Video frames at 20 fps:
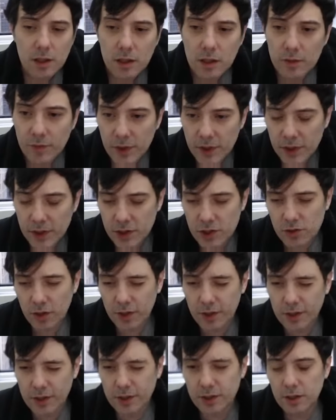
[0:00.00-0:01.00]
NVIDIA's
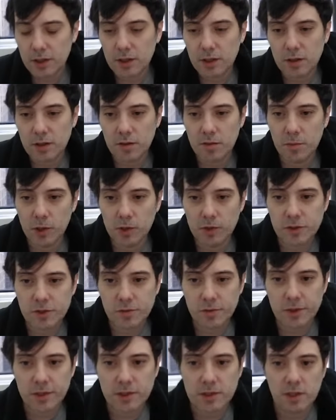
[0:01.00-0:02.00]
traded the most
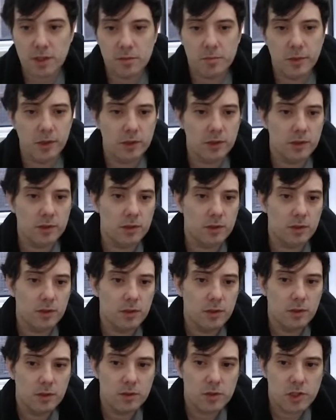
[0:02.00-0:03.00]
with 10 million
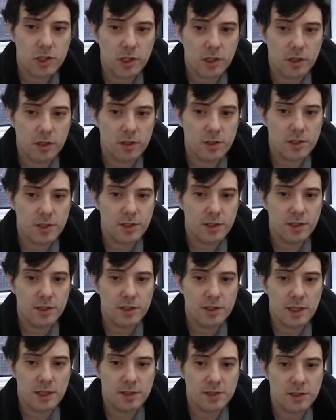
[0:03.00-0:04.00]
shares, then
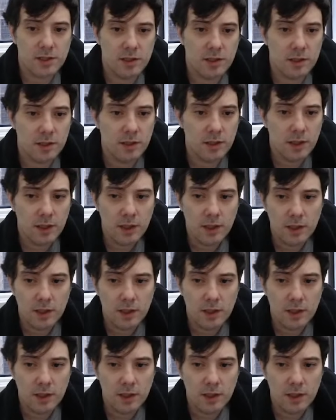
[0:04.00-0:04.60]
Tesla,